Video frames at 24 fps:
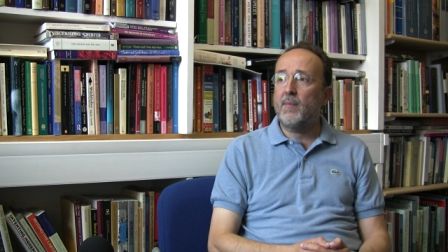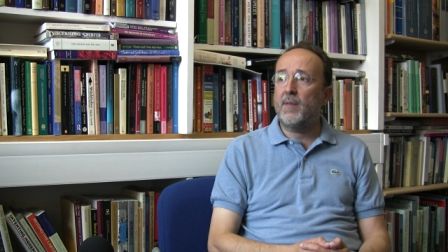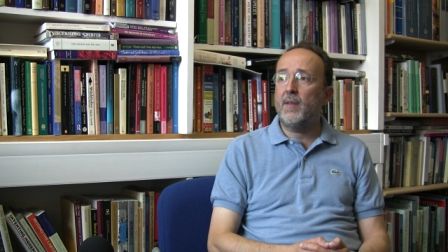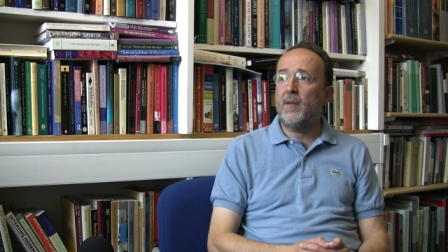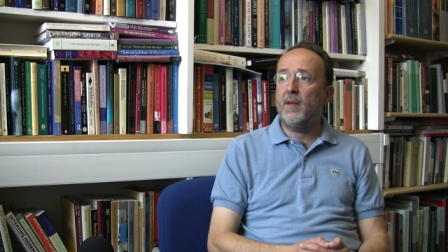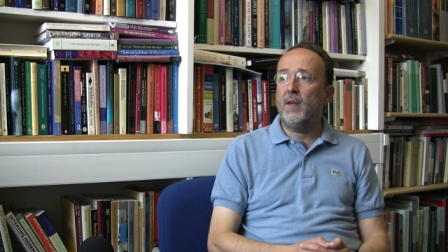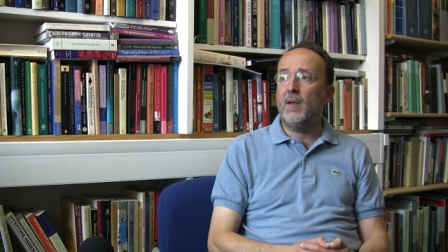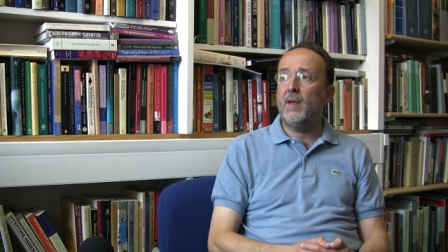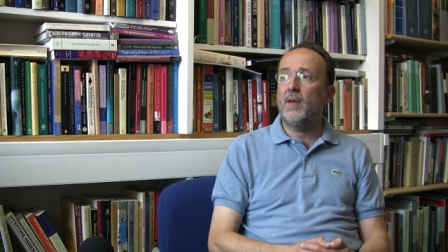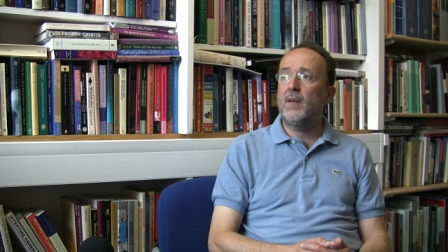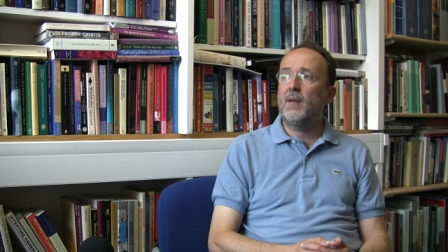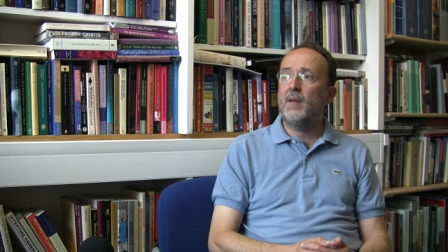
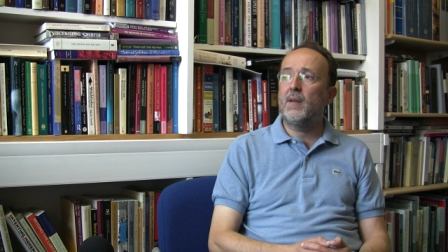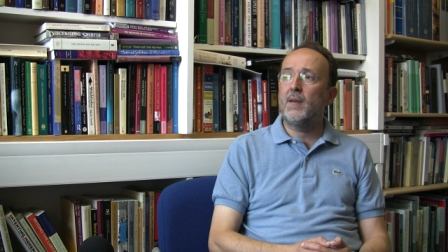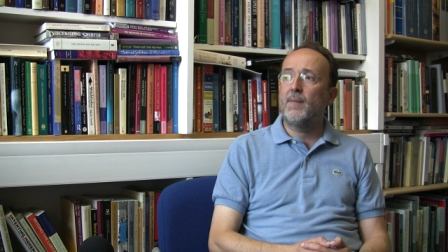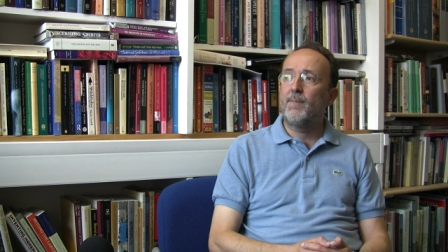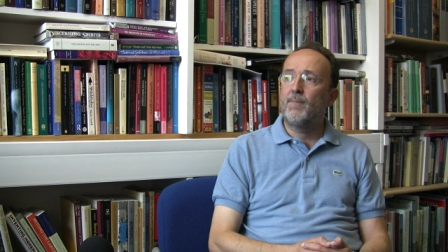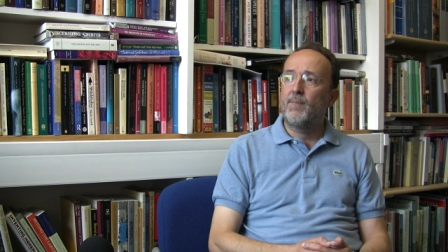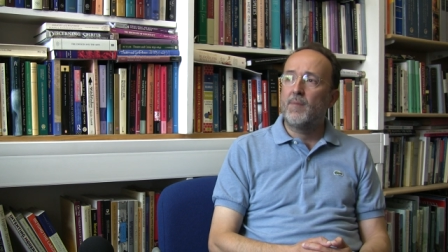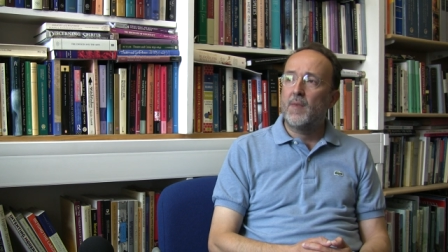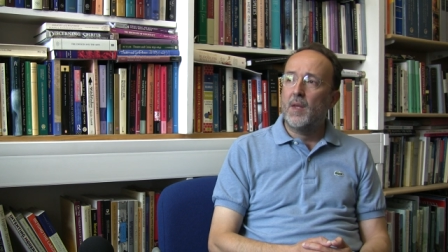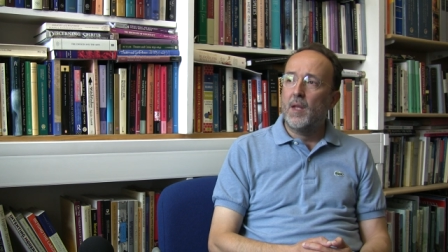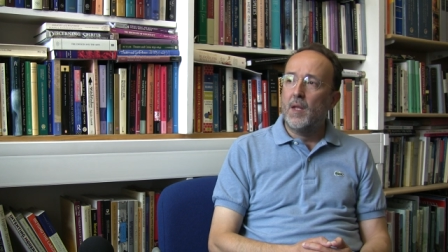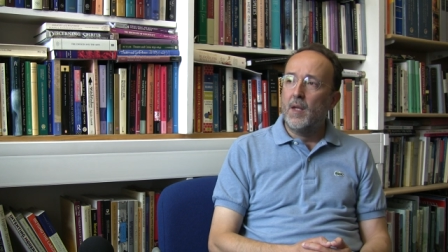thing
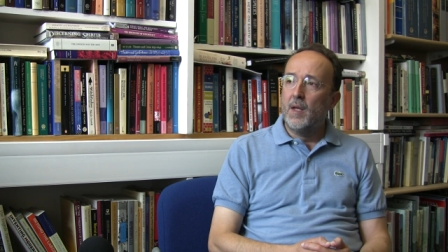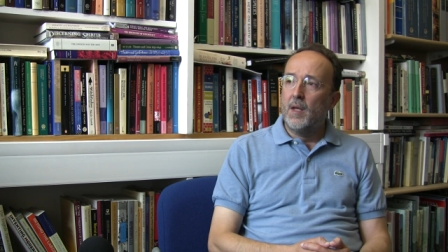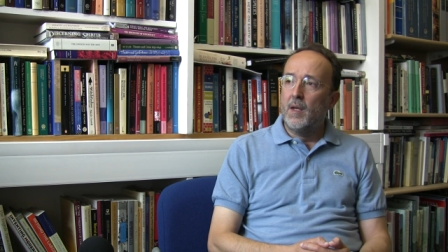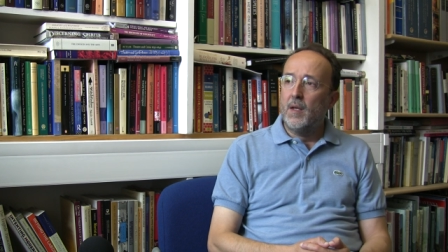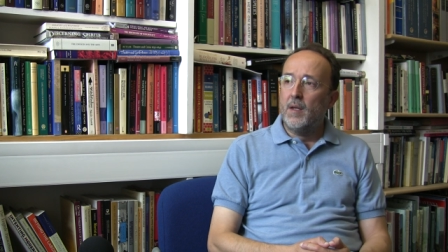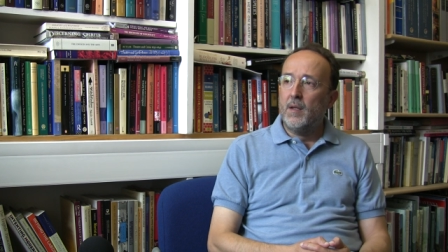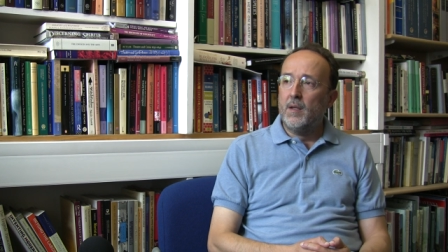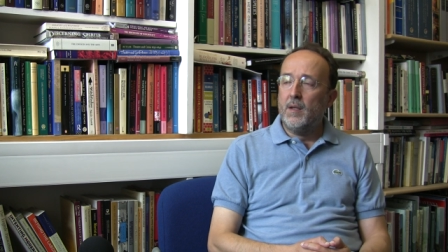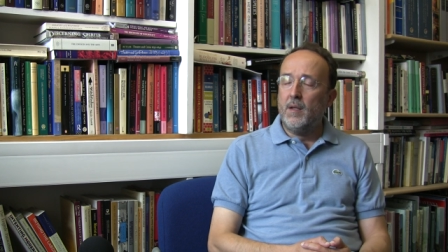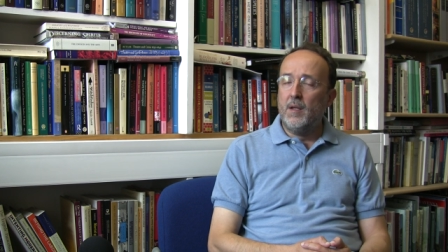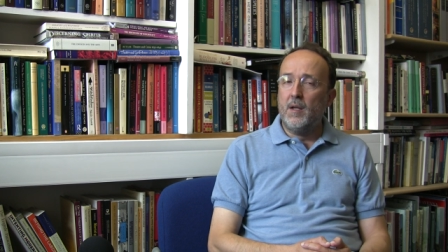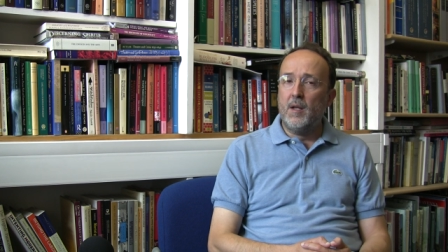
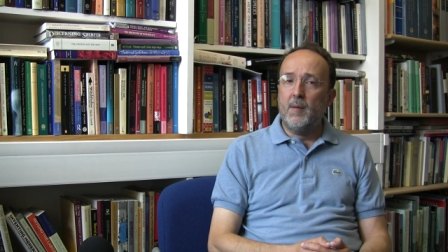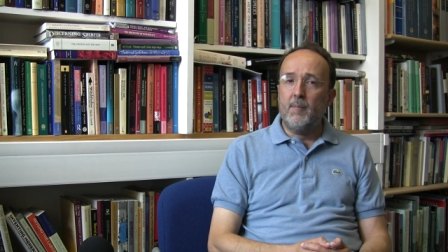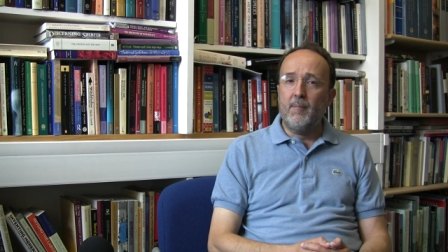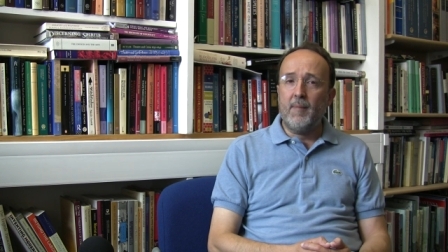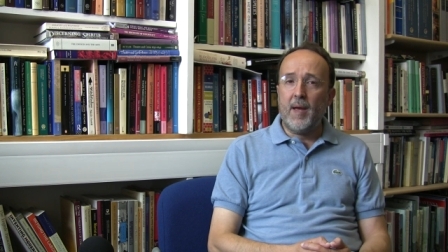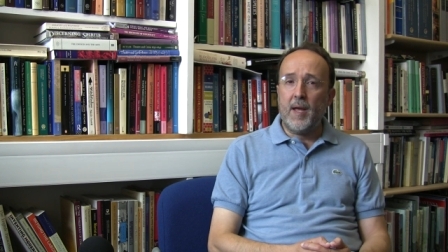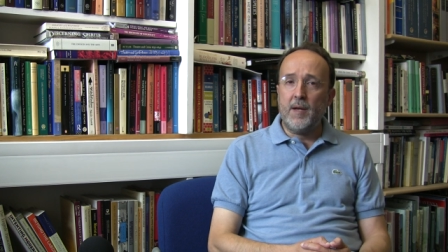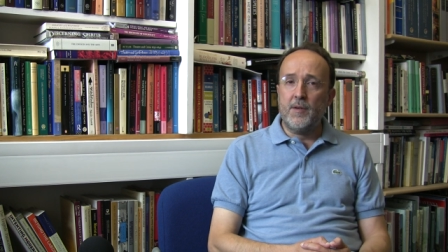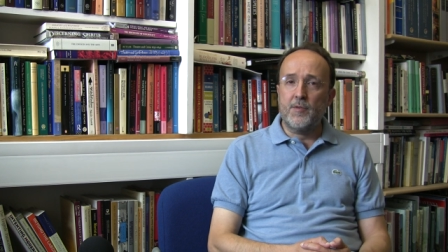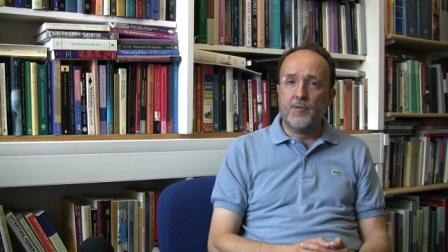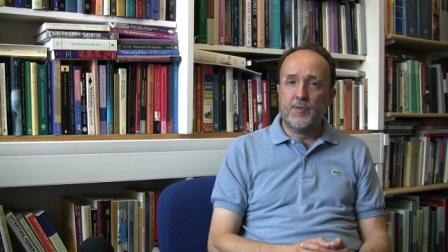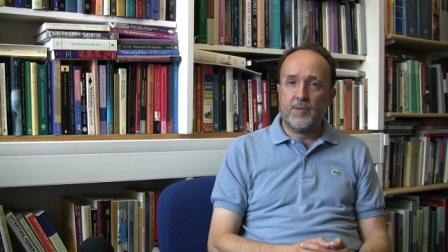in a
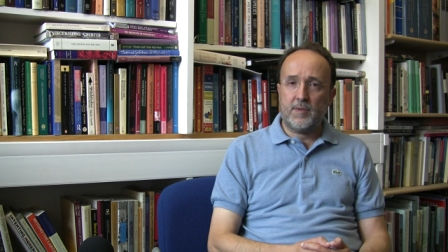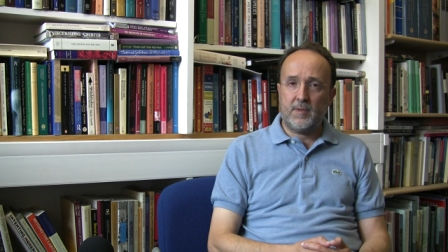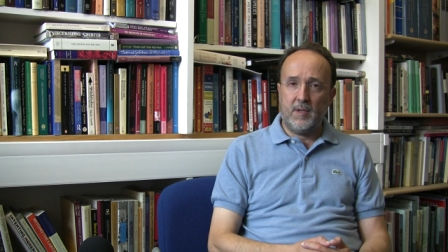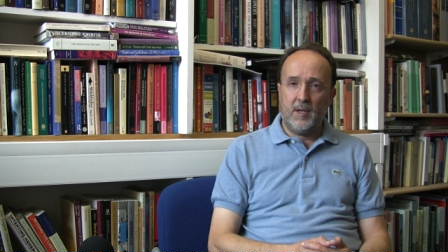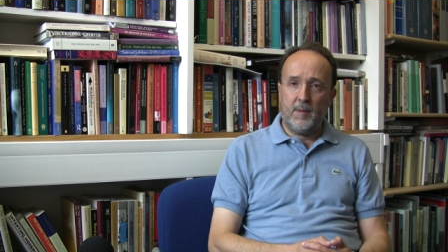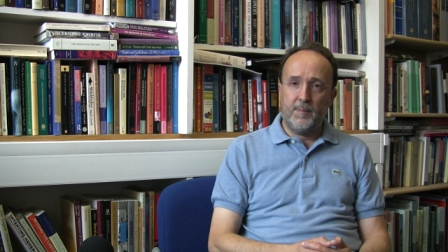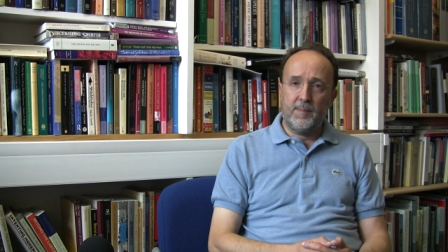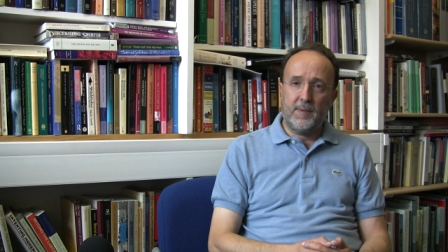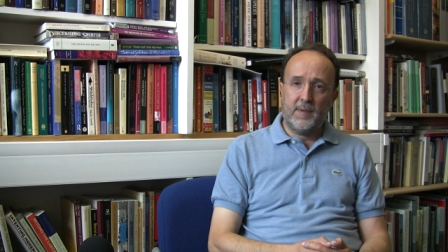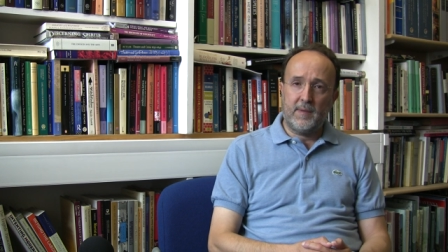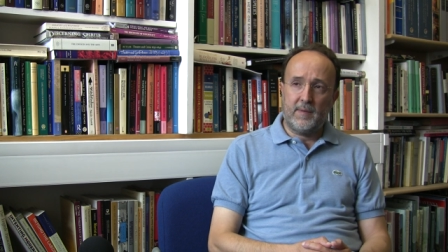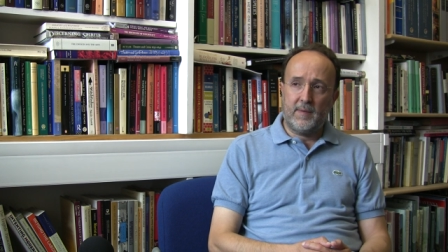
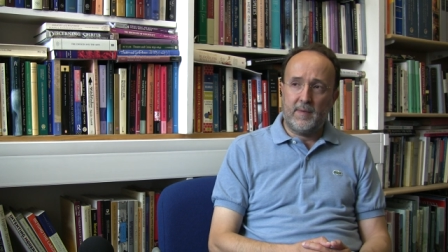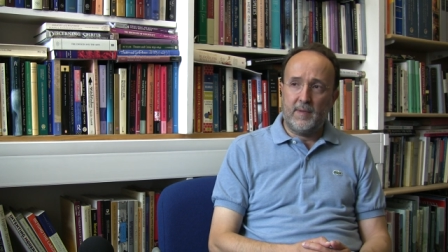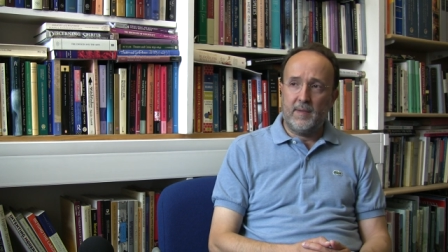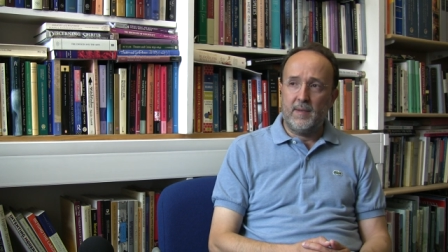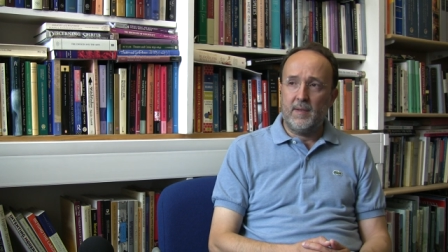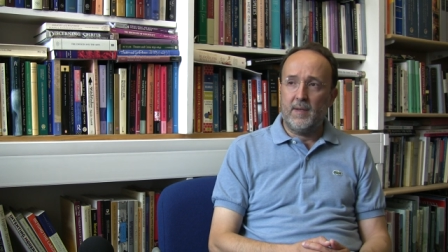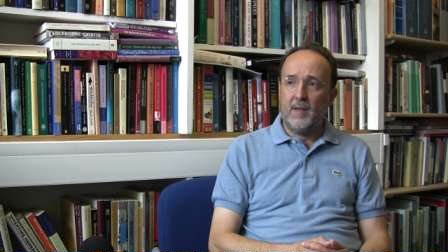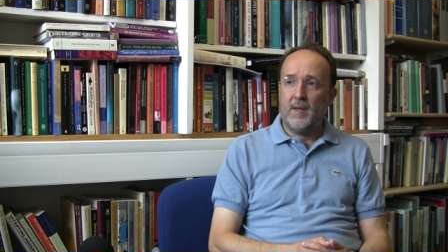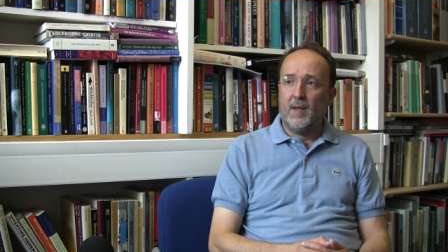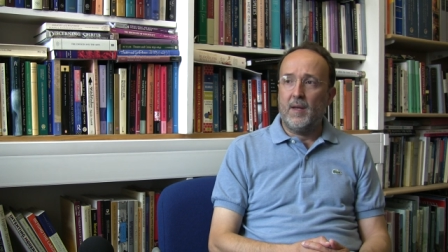manuscript